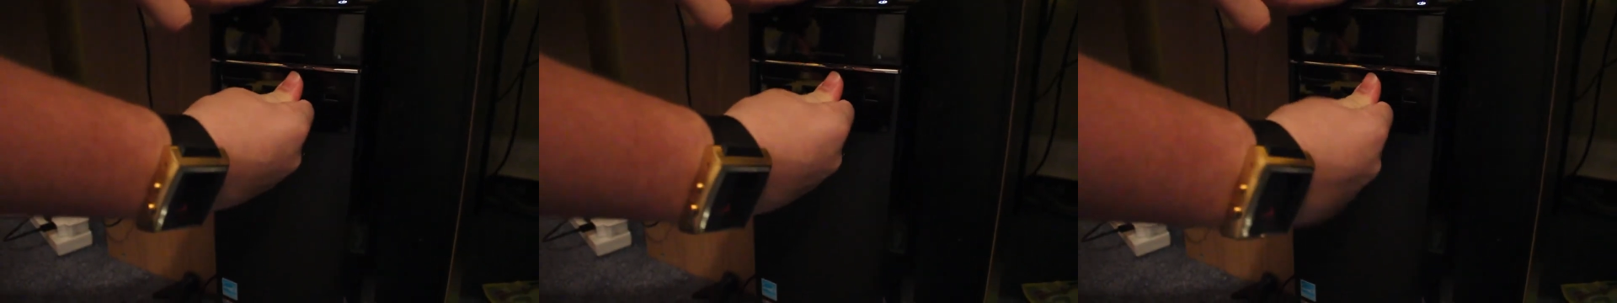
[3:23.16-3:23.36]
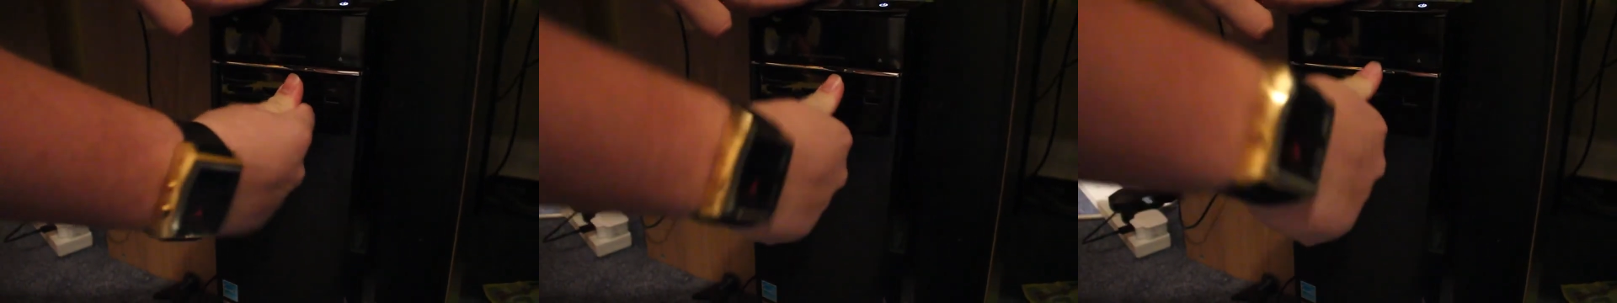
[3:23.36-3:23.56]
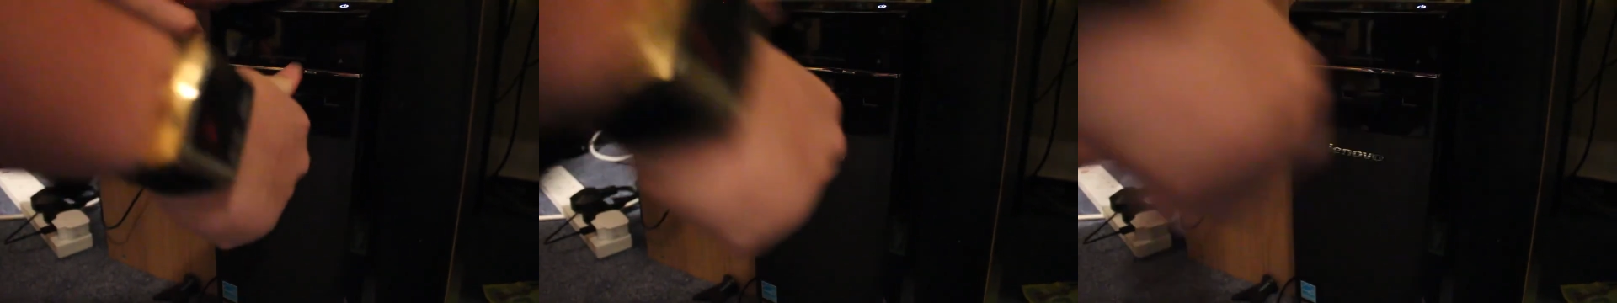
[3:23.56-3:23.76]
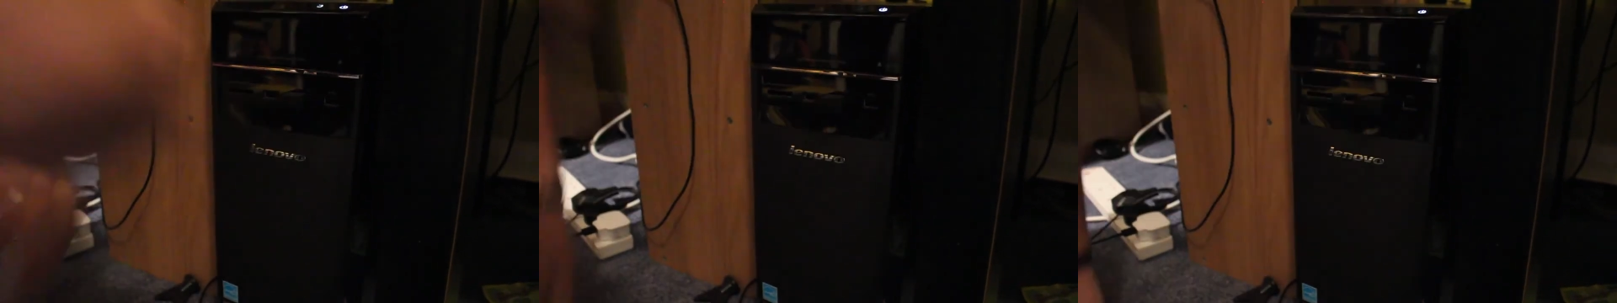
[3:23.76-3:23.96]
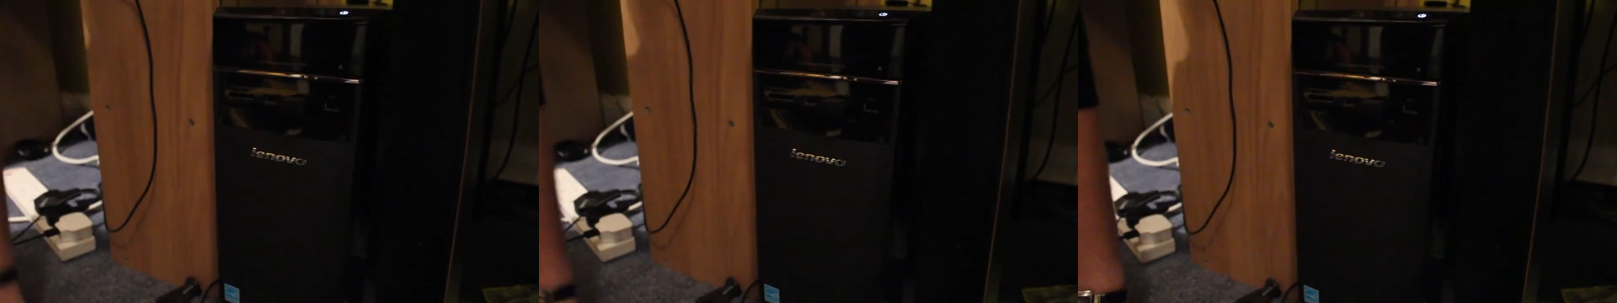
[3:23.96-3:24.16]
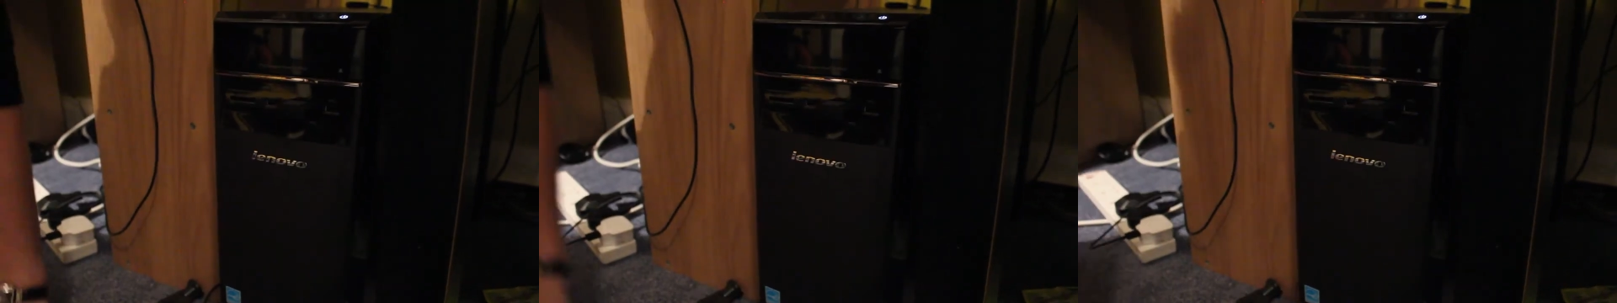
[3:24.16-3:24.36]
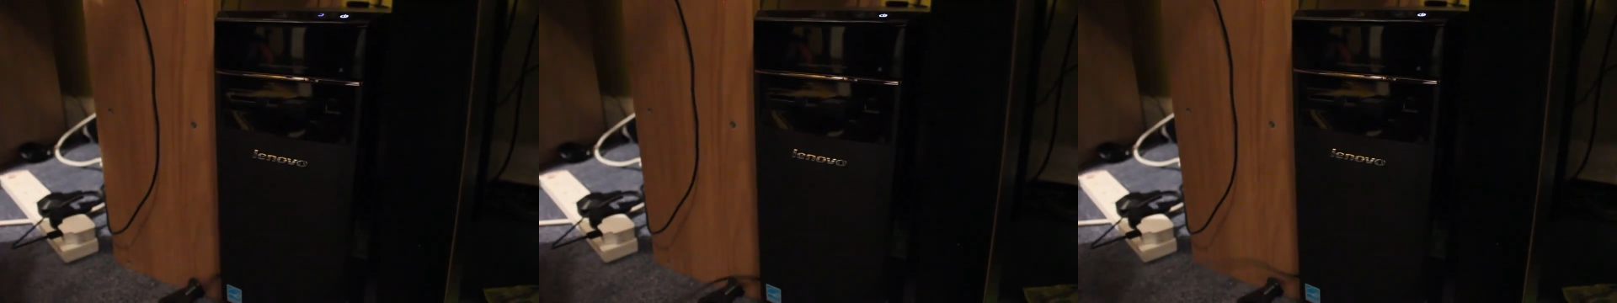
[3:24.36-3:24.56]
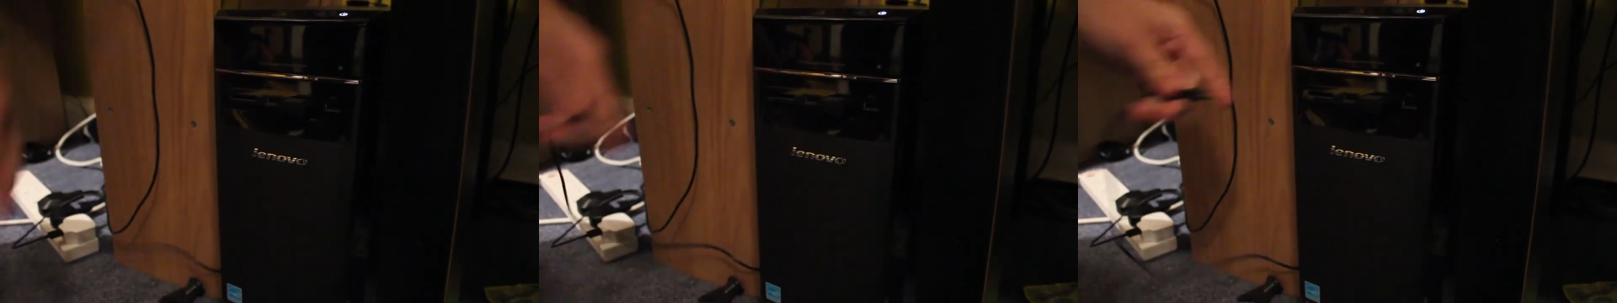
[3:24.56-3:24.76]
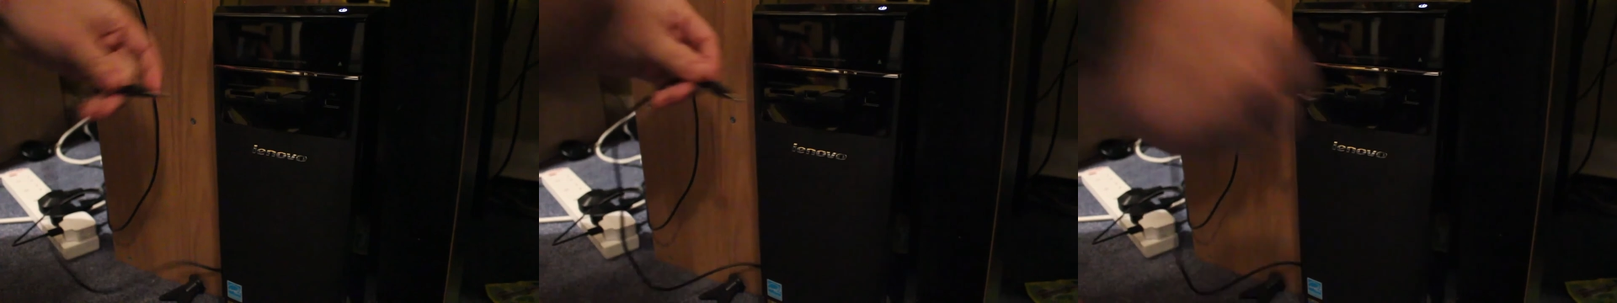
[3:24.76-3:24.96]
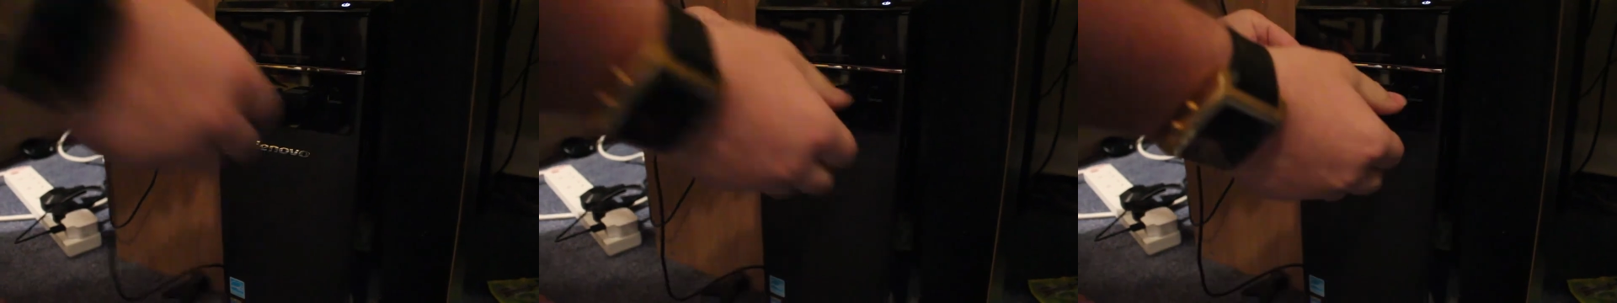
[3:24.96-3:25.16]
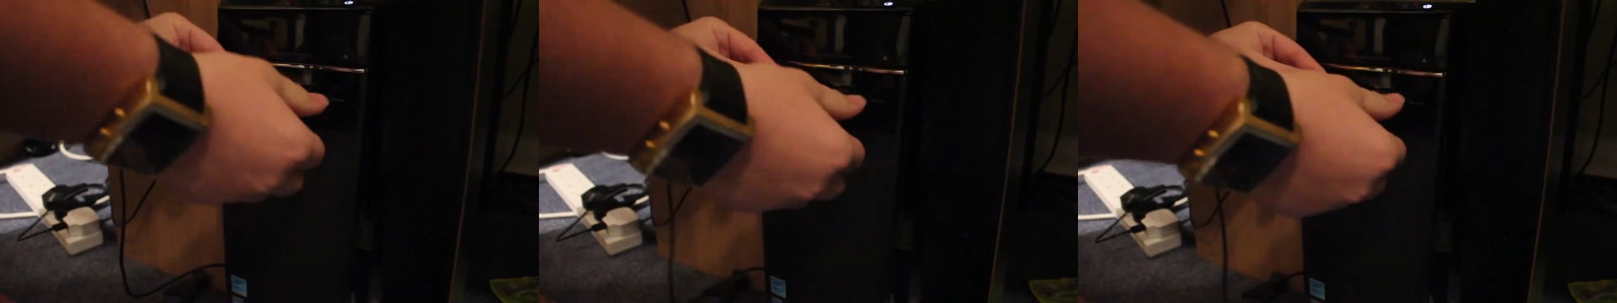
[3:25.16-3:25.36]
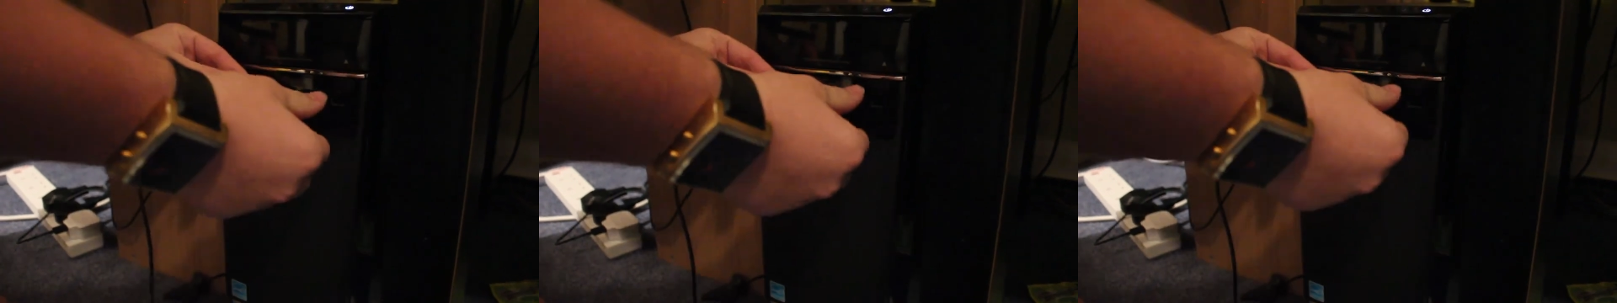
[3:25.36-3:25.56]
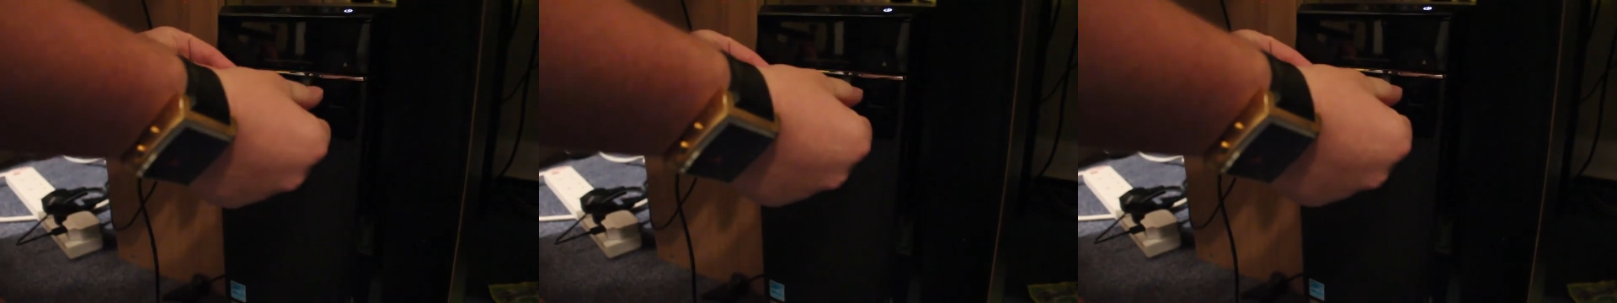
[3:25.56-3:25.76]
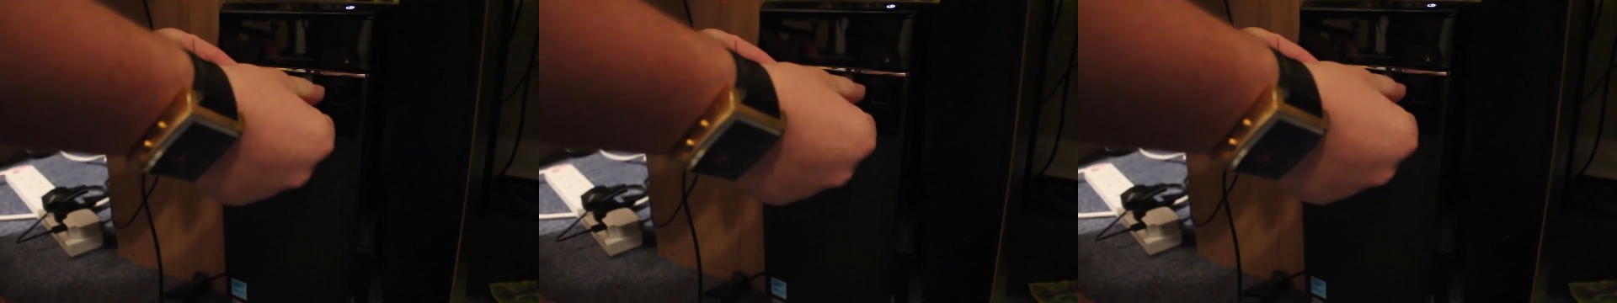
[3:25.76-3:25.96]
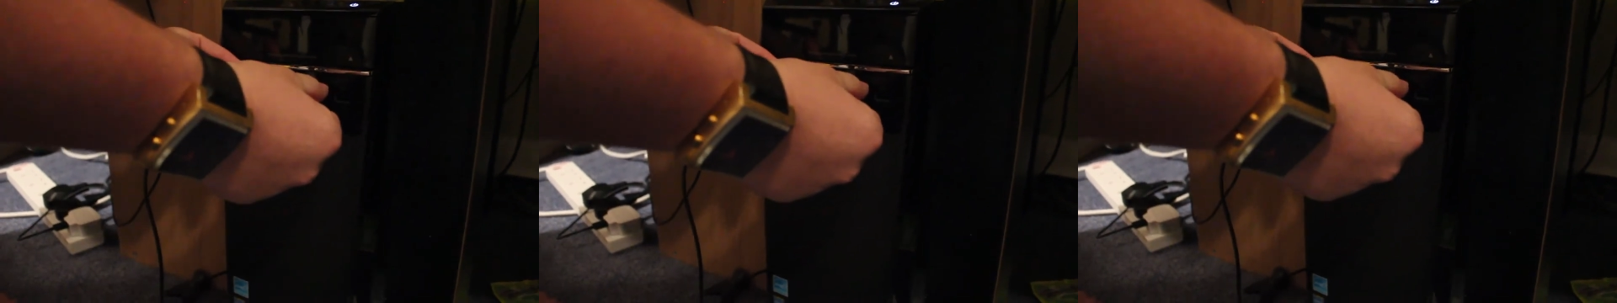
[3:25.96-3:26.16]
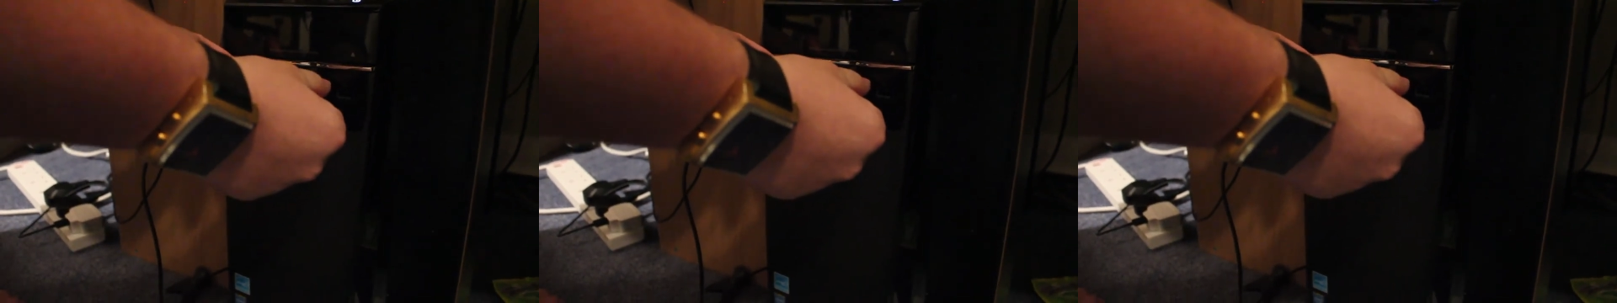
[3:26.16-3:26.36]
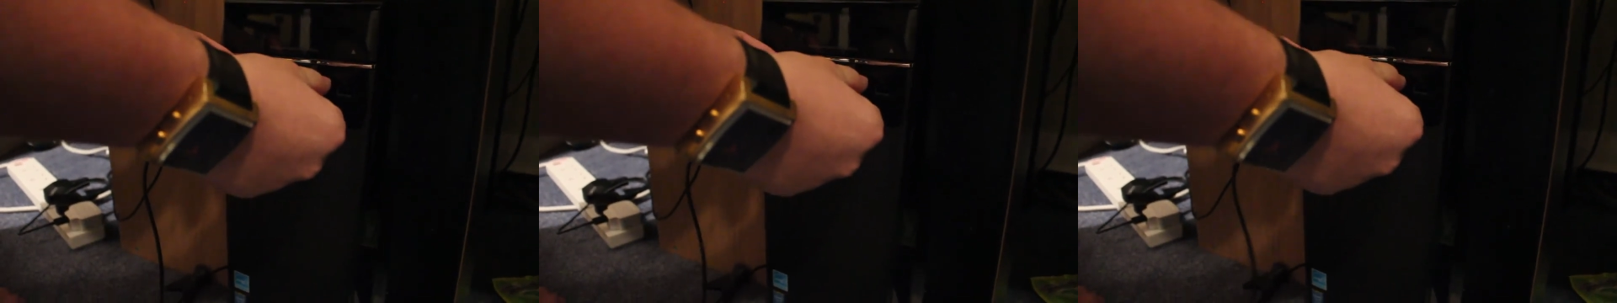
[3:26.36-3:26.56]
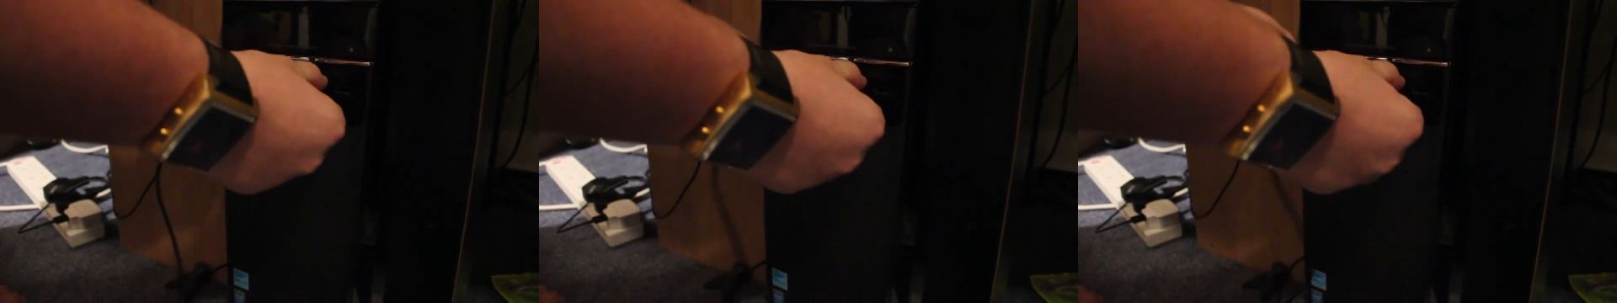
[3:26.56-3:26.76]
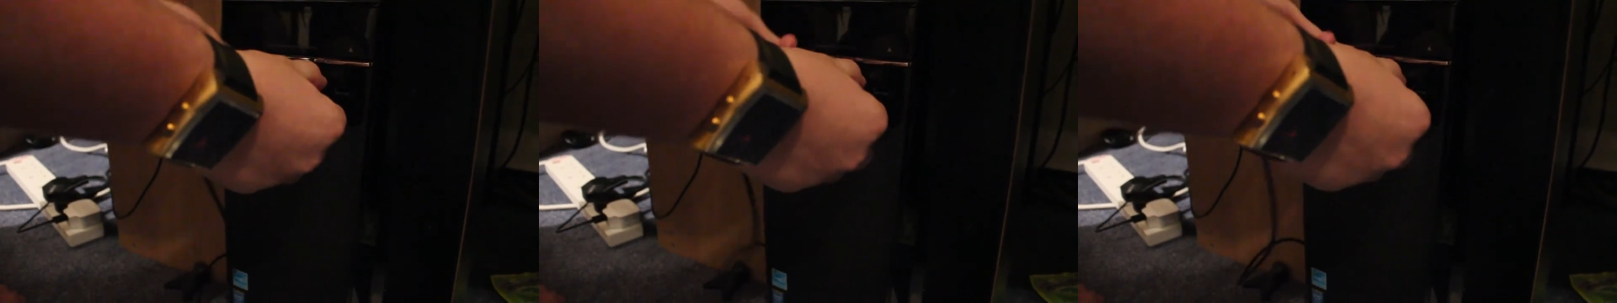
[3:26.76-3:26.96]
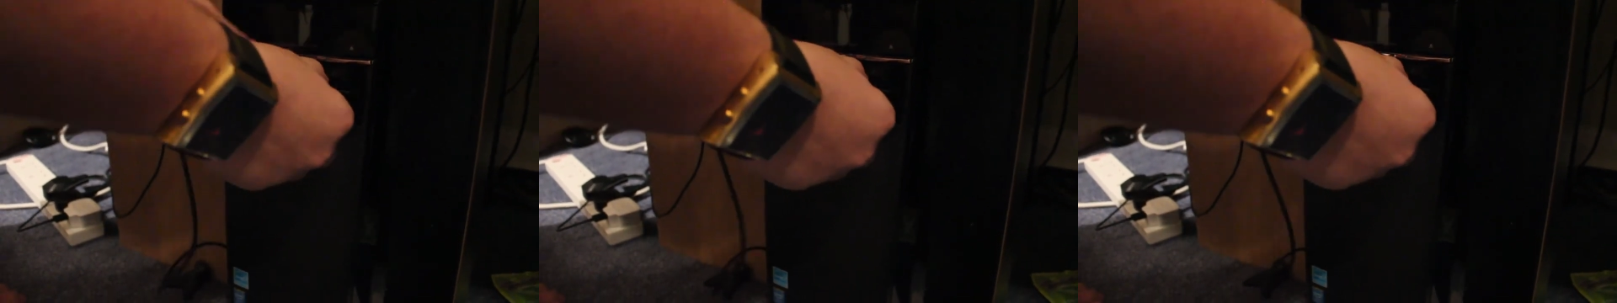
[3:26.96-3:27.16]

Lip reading: (no speaker visible)